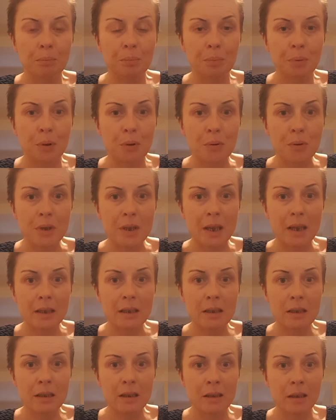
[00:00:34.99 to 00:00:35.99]

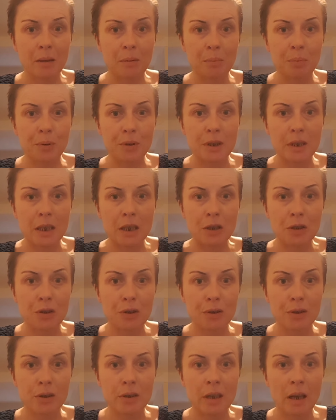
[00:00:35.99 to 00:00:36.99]
process and
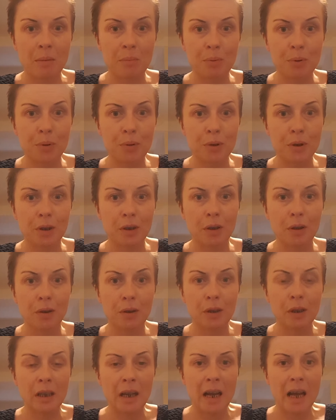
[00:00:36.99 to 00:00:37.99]
procedures and
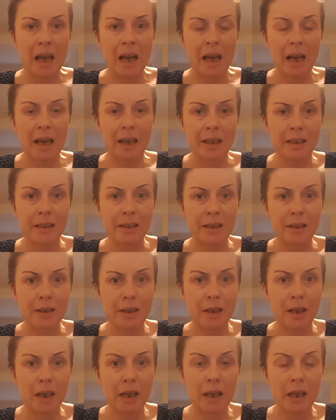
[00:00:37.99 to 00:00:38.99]
protocol and
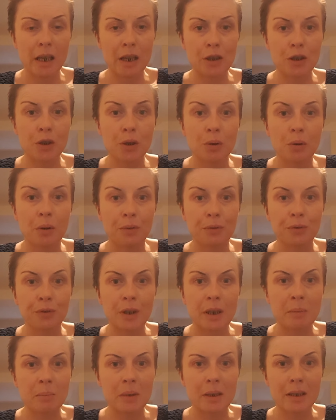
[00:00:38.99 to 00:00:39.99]
the issue of
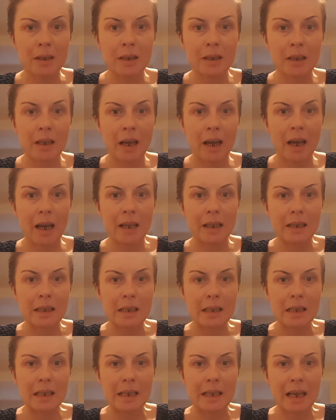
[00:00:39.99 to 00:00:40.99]
remit
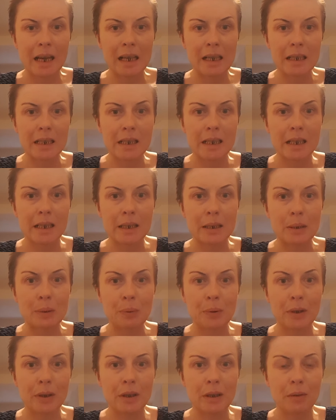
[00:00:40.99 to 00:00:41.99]
and legalities
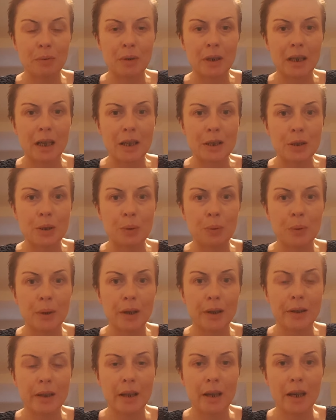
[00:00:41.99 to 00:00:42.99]
with regard to
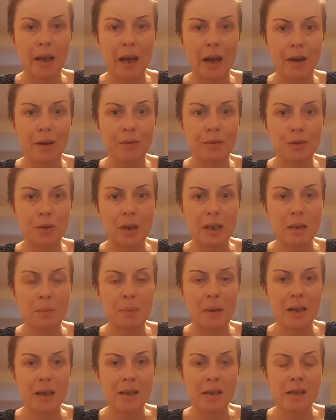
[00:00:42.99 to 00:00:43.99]
where they have
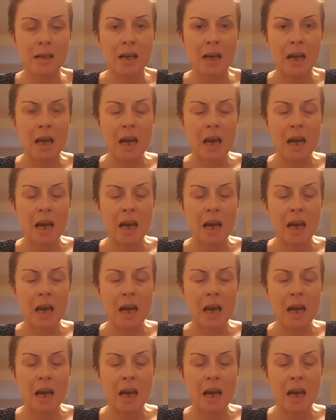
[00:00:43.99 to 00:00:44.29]
trespassed.